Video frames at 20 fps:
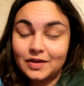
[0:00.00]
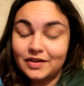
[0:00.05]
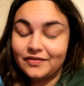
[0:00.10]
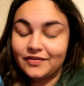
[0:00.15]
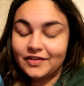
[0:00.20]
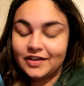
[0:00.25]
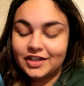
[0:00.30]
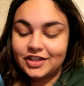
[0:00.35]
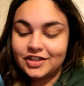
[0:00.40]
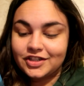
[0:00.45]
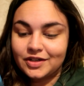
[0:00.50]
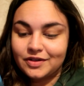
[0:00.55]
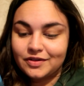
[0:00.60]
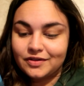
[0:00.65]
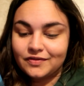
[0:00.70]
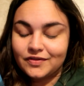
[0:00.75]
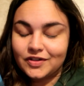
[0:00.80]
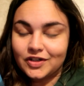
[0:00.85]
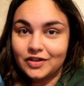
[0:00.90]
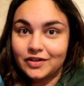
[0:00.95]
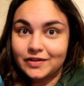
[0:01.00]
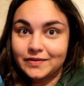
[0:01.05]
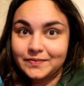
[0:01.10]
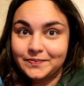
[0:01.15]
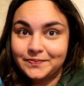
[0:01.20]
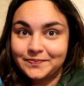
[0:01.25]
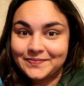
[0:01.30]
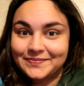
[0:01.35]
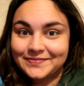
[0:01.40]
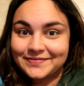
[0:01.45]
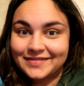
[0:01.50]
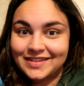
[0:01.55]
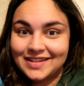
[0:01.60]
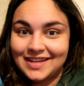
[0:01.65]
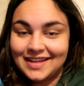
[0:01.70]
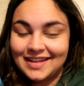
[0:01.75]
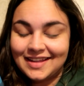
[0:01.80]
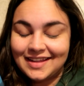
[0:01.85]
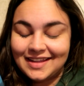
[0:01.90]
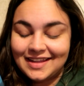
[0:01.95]
I finished Tower of Dawn.
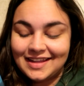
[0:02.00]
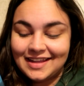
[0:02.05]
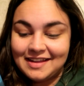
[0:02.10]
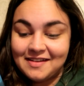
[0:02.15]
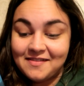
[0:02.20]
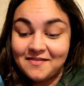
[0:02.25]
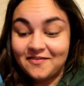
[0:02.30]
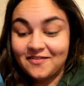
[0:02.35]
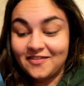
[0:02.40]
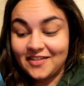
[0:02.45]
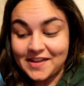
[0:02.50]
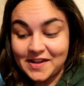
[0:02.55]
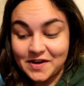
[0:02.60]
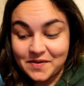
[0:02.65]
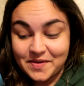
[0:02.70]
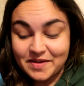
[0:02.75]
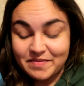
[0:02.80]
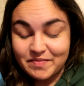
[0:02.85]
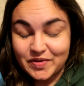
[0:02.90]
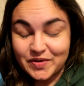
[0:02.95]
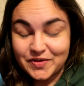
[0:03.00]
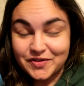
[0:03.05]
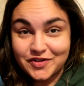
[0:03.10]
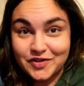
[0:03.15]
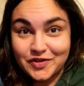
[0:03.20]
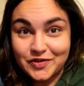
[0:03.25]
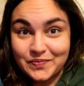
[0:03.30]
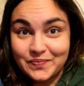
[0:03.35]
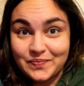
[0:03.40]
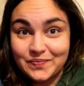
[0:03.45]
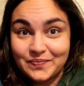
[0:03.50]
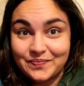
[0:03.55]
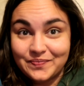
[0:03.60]
I'm feeling a bit emotional.